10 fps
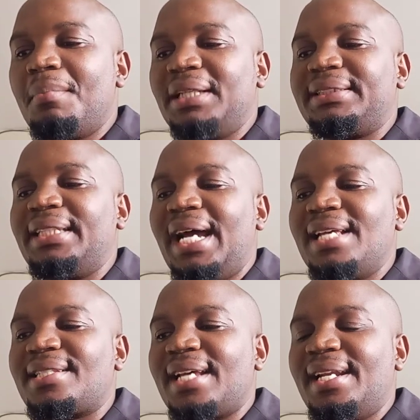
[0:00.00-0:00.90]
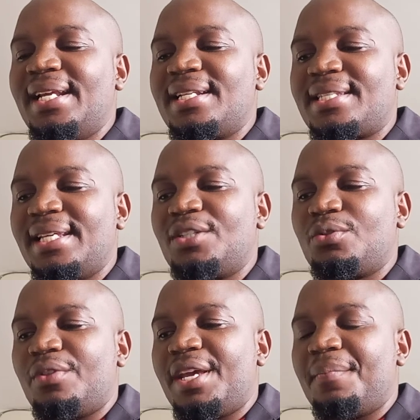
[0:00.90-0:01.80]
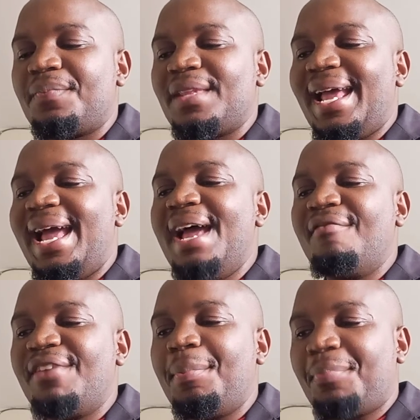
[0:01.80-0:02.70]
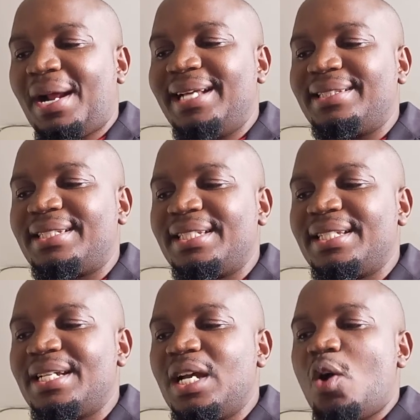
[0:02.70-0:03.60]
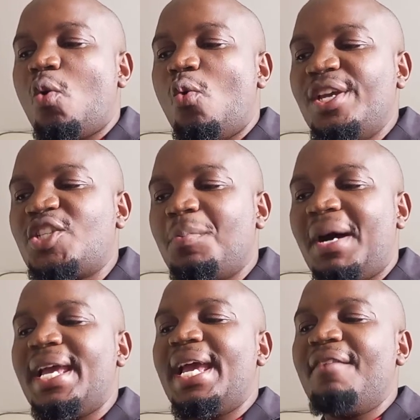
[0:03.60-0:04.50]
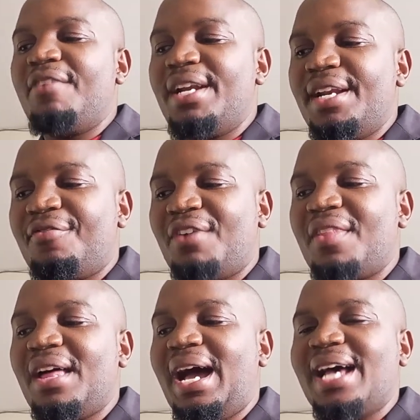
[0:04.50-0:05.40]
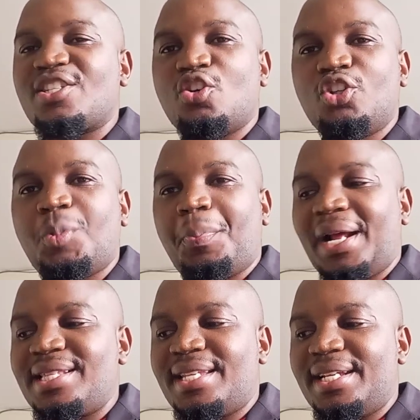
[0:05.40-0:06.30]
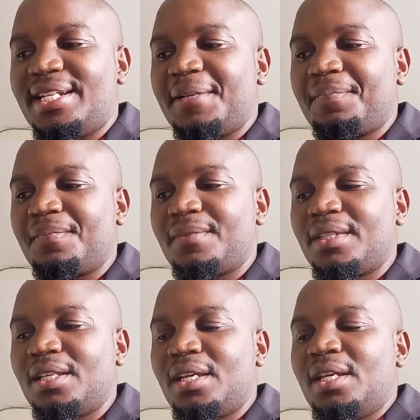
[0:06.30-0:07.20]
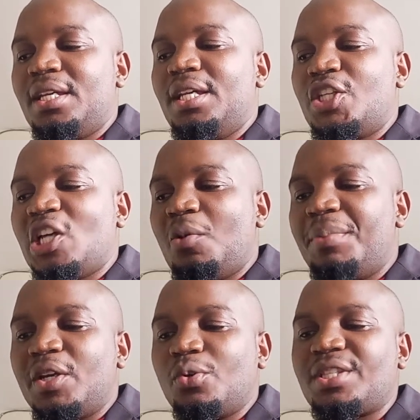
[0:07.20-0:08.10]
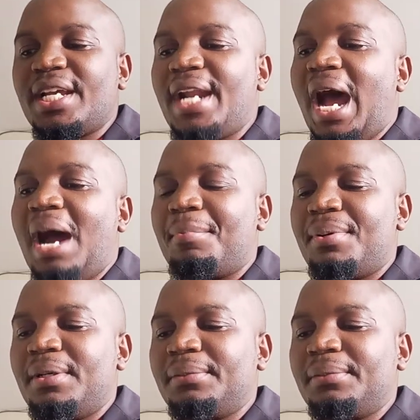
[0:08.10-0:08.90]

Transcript: But he answered and said to them, Every plant which my heavenly Father has not planted, it shall be rooted up.